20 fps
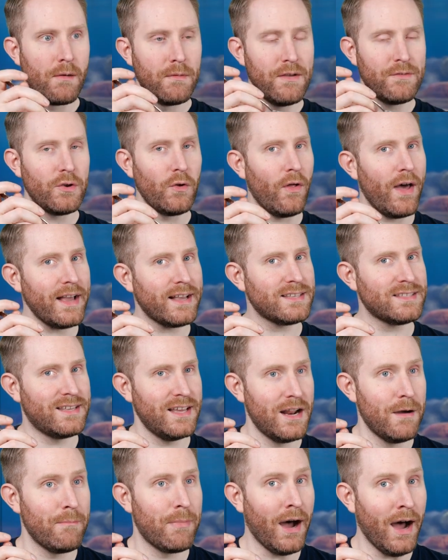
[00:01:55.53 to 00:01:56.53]
If you like
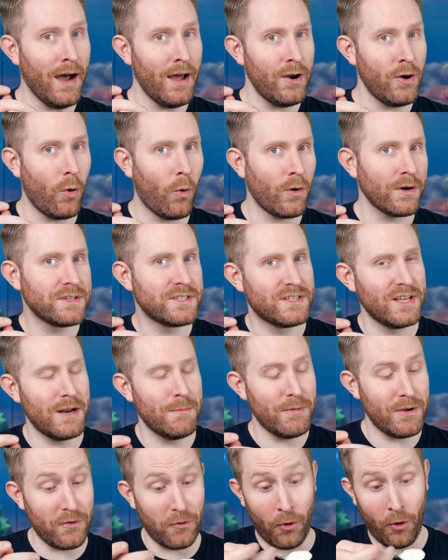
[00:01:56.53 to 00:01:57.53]
Cinnabon or
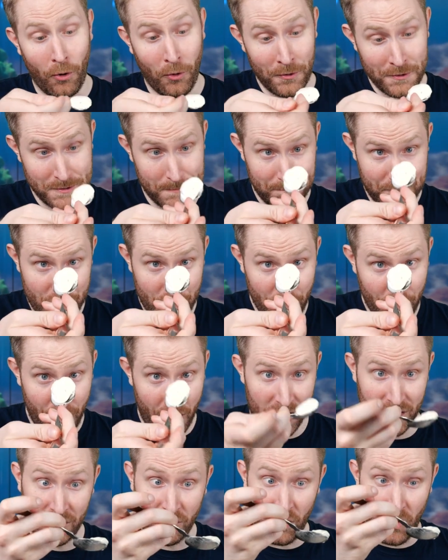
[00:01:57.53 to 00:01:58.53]
cinnamon rolls, you're
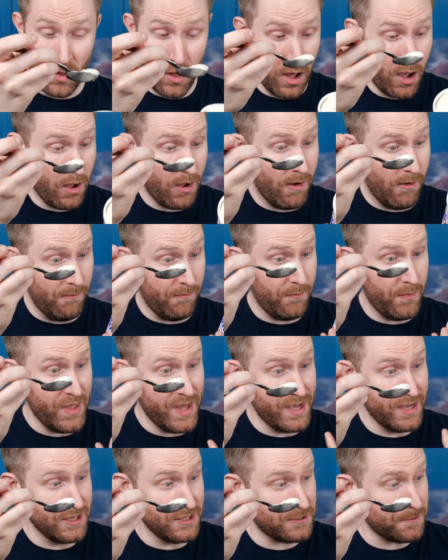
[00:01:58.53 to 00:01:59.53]
gonna love
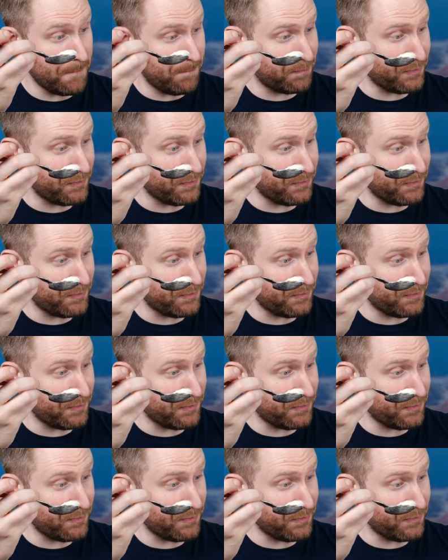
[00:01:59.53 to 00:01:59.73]
this.